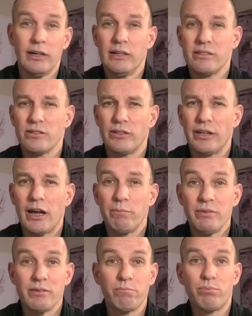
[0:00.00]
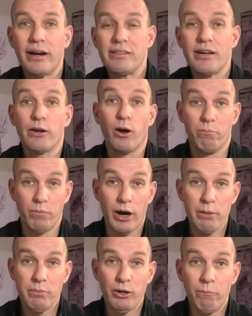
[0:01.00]
So the numbers and breakdown on my
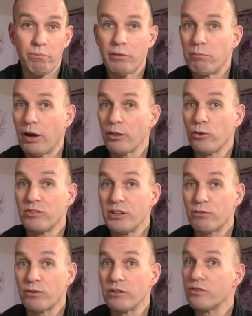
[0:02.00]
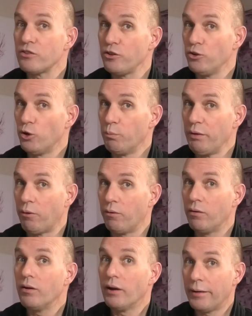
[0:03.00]
bill might look different to your bill.
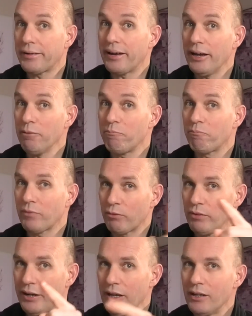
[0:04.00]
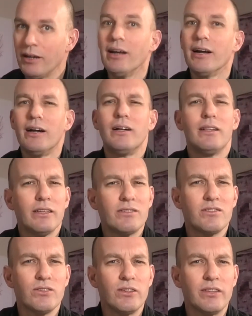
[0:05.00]
Okay, ready? Let's do